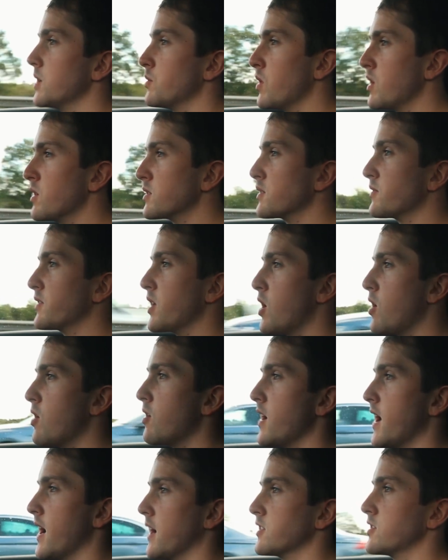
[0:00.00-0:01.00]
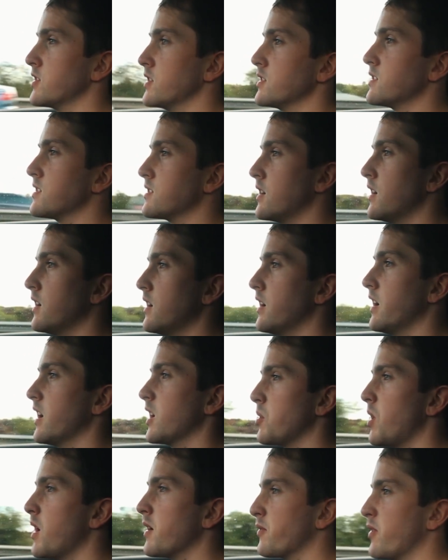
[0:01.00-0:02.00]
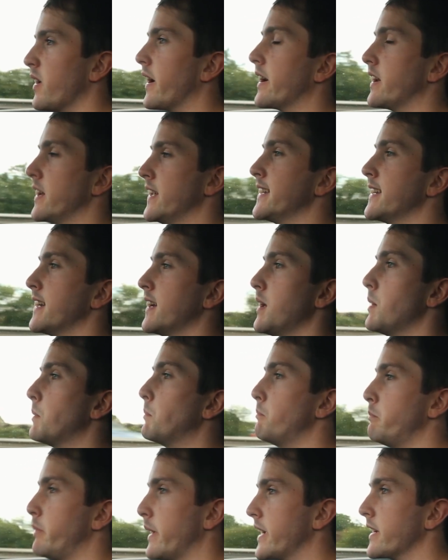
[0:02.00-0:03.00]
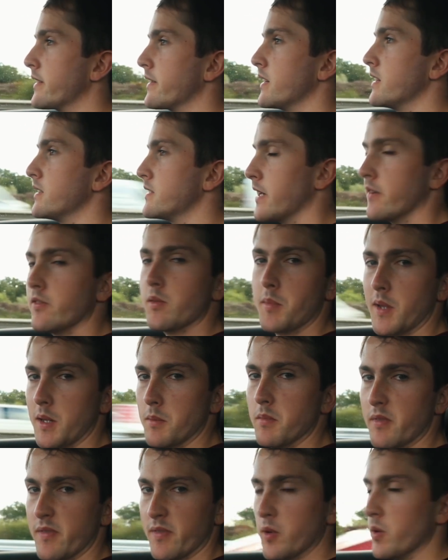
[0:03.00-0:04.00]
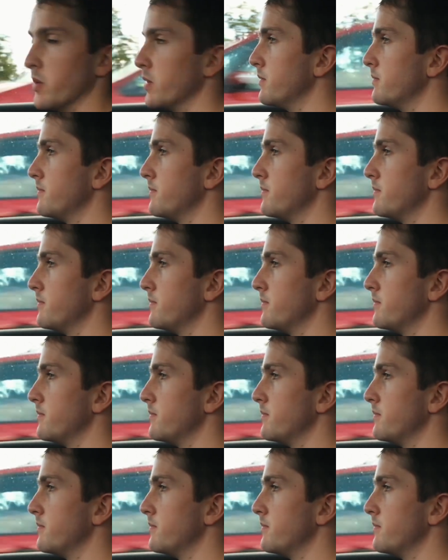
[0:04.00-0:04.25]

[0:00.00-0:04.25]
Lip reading: world of the hot hatch is, quite frankly, bigger than it's ever been before.